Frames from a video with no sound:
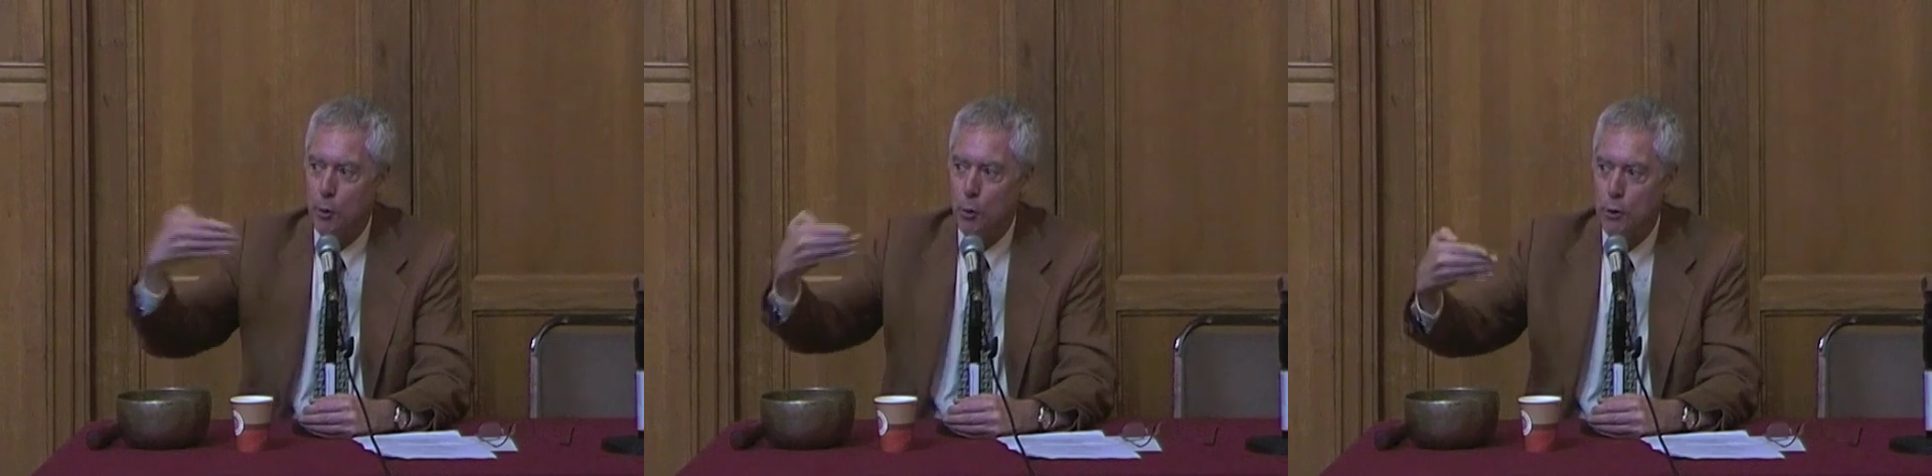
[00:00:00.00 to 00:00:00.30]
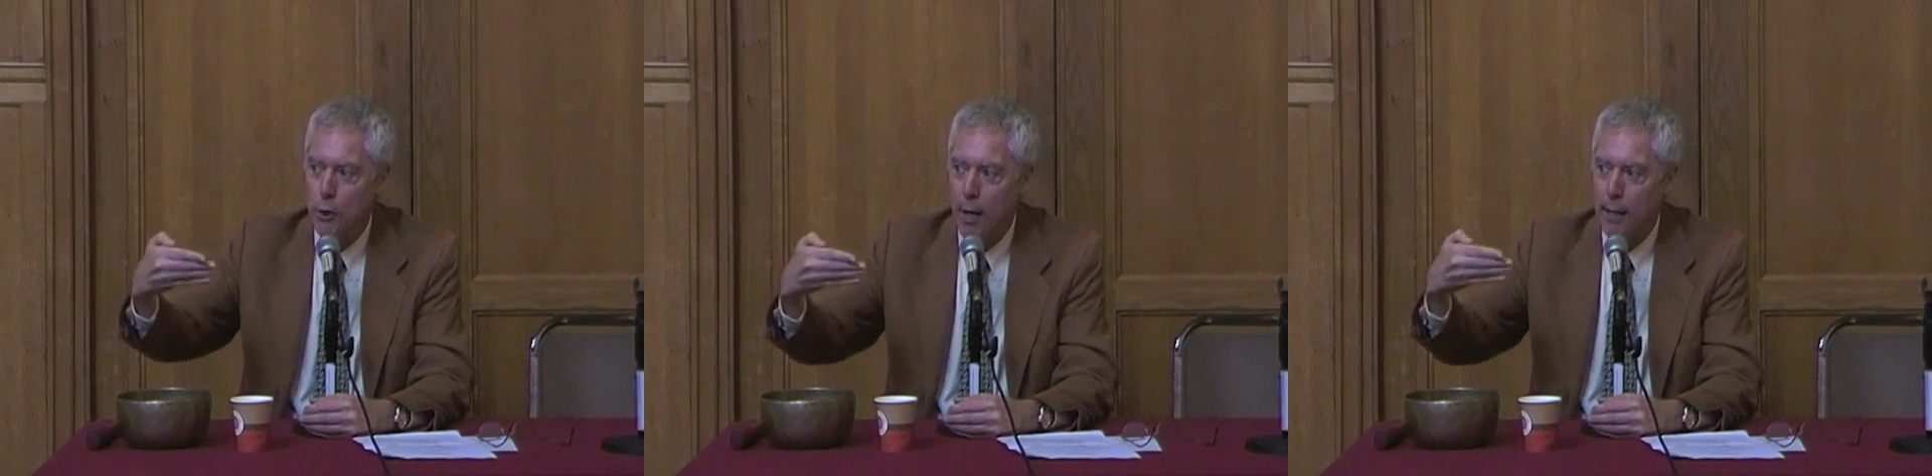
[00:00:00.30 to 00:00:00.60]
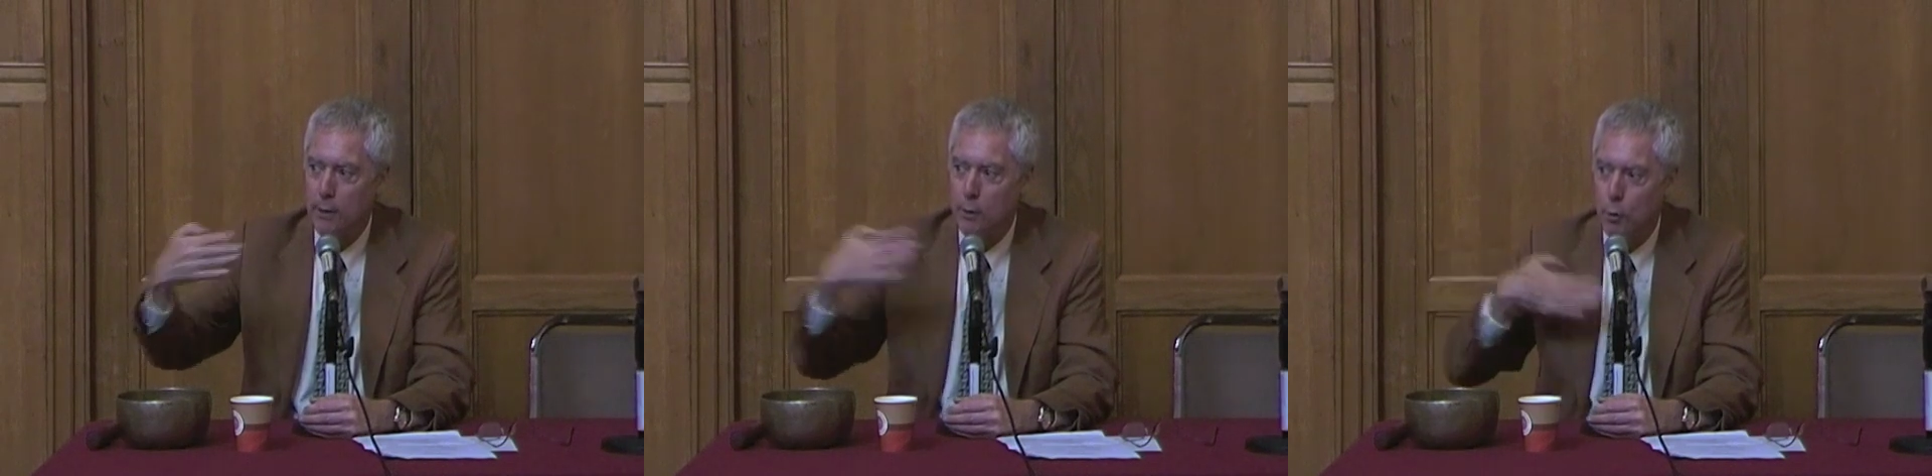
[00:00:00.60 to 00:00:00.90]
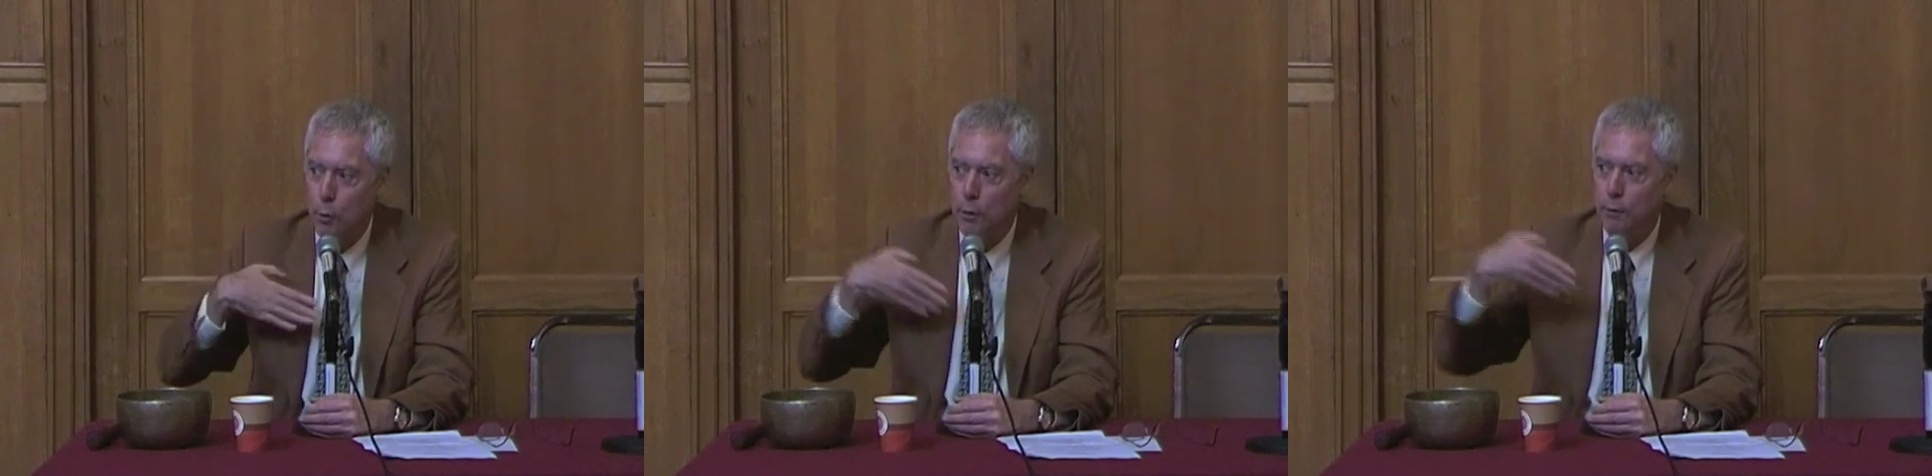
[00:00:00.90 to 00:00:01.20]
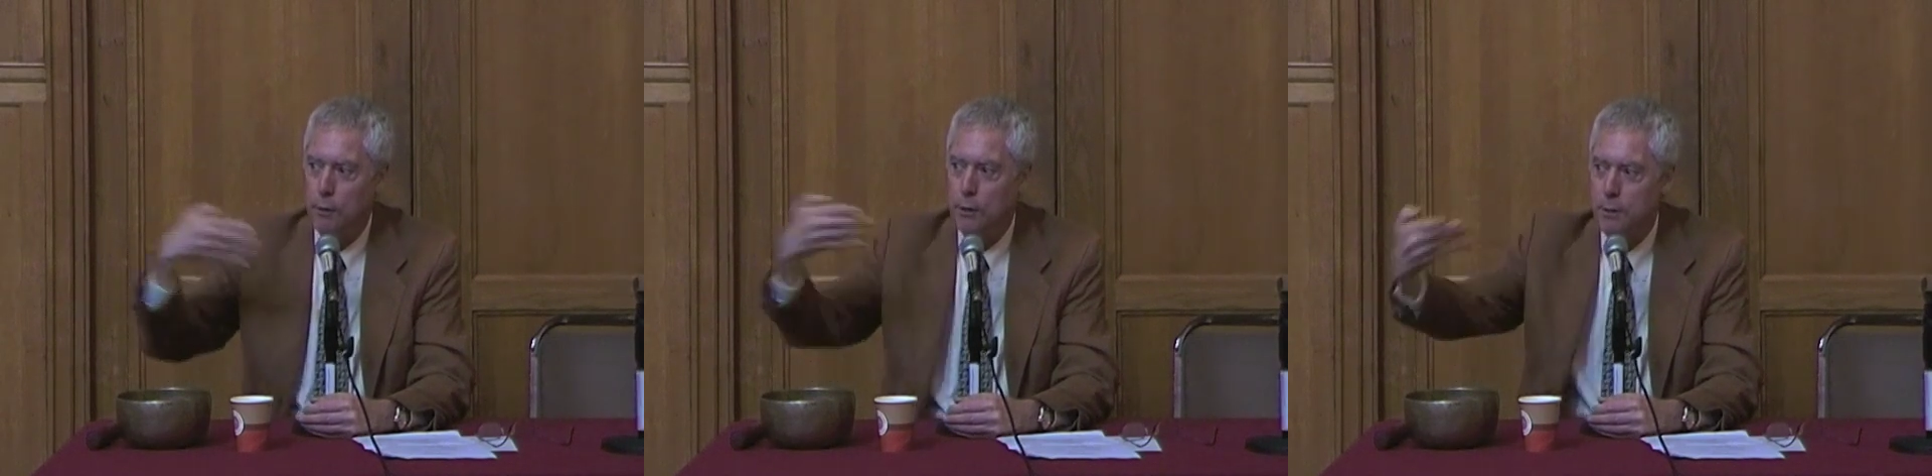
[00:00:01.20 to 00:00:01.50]
your side, good
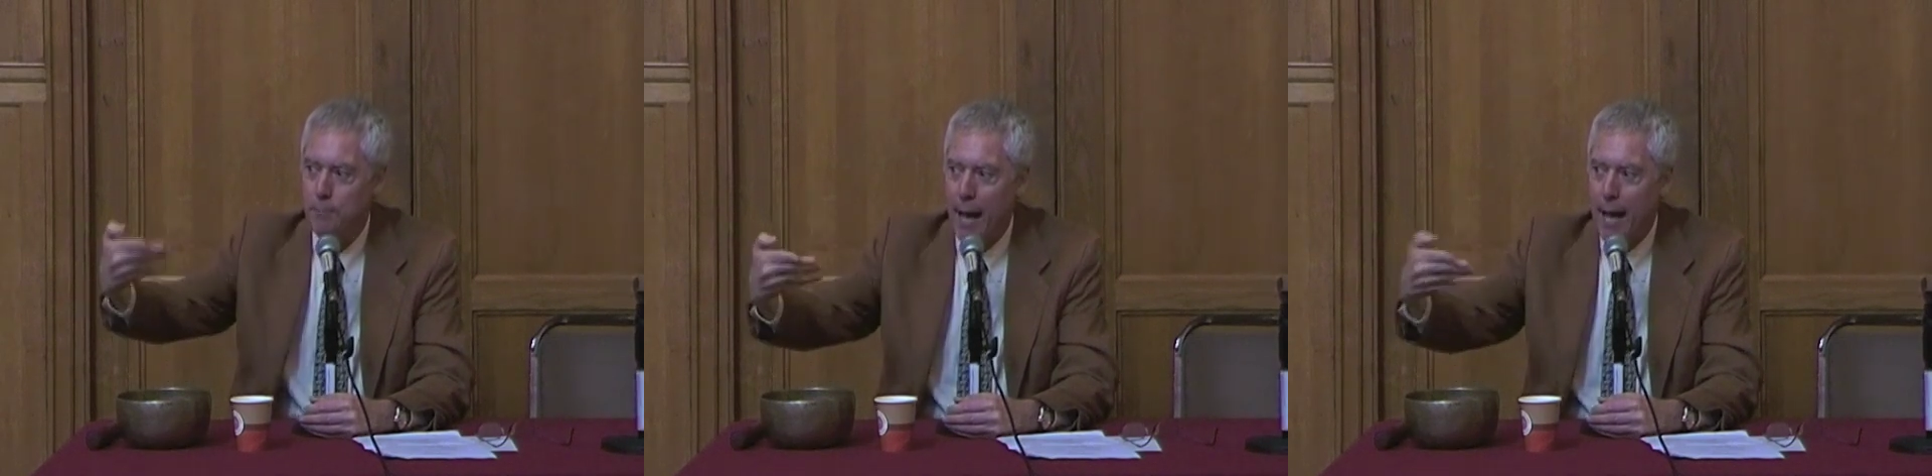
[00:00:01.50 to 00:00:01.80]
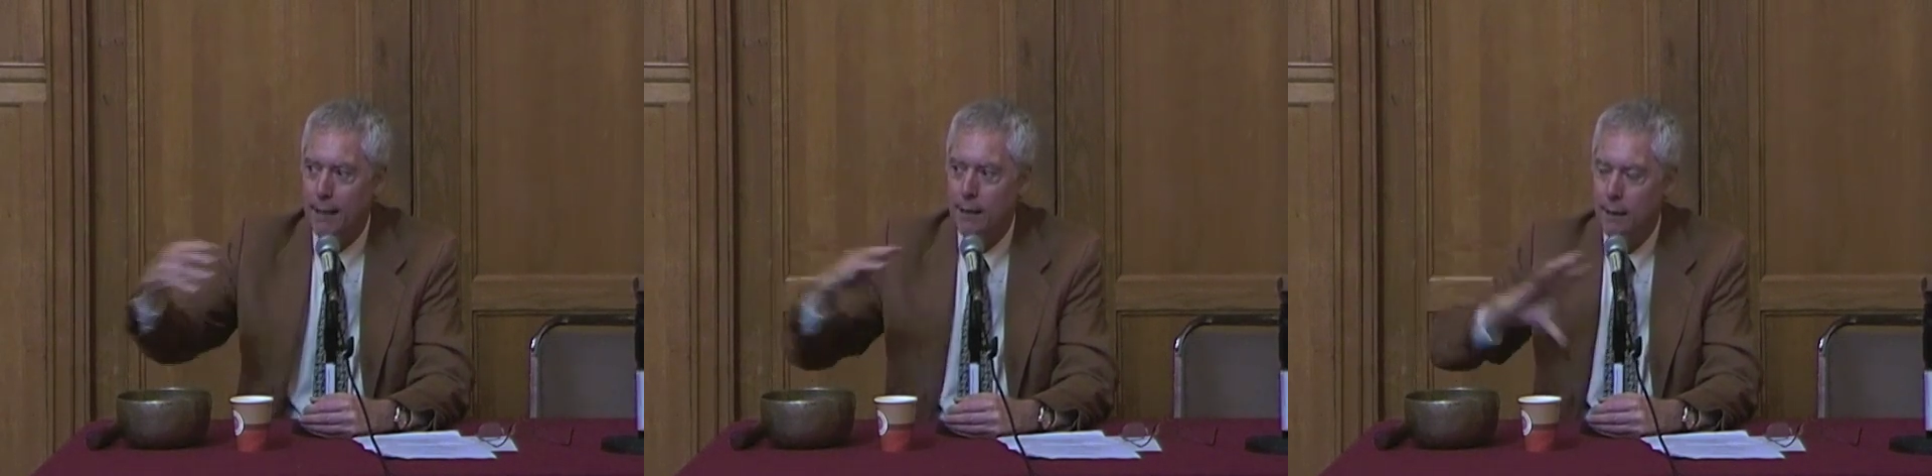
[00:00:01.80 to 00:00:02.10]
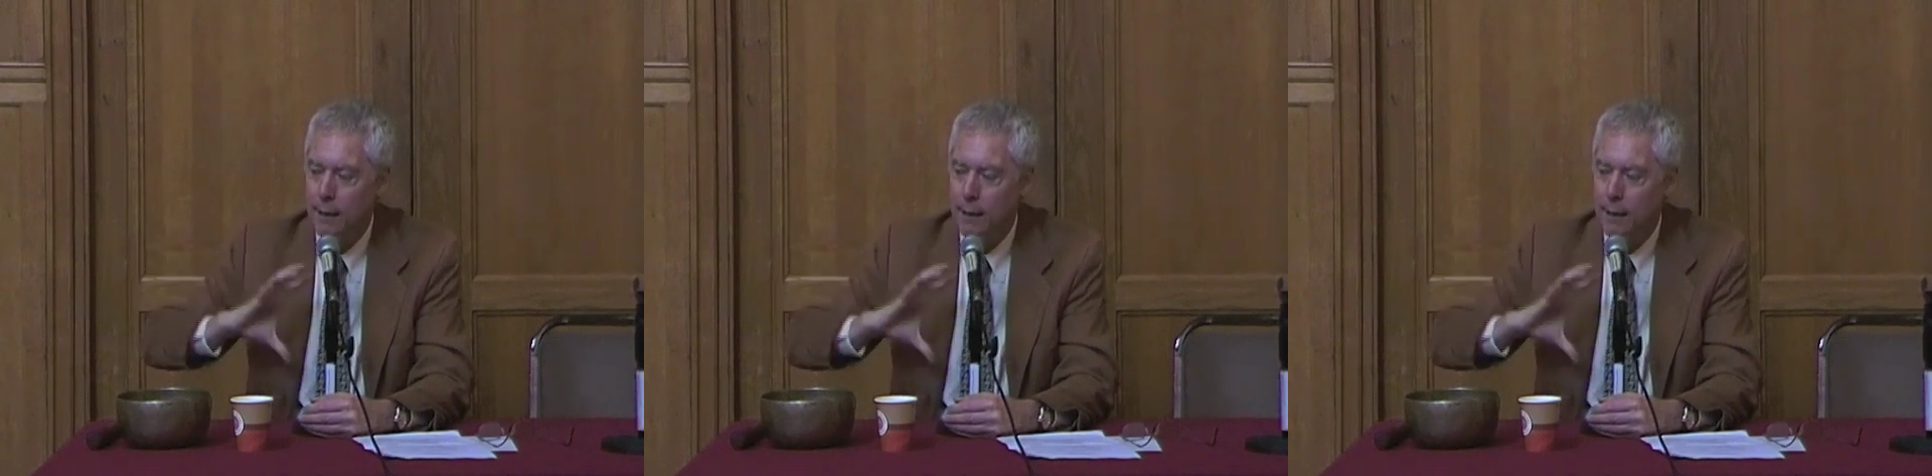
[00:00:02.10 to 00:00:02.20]
versus bad,